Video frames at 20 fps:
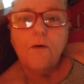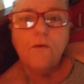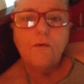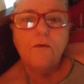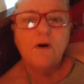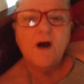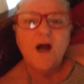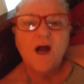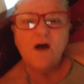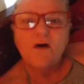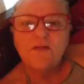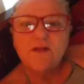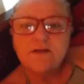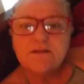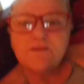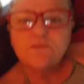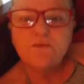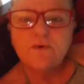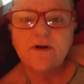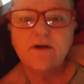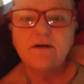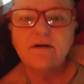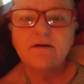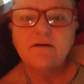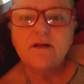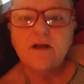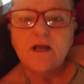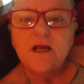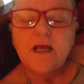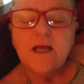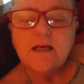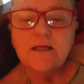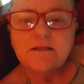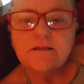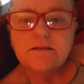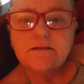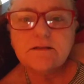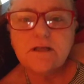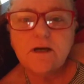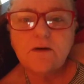Wow, that's weird.
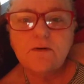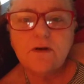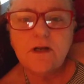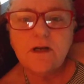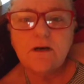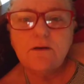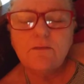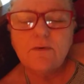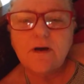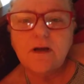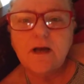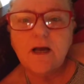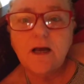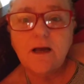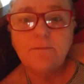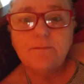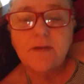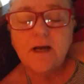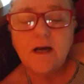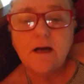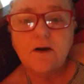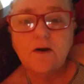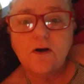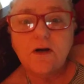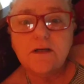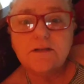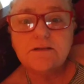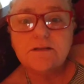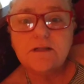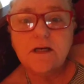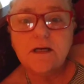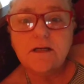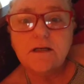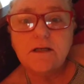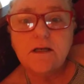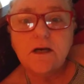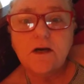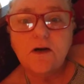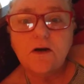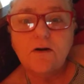So, anyway, I'm not cross-eyed,
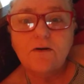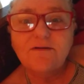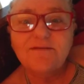y'all.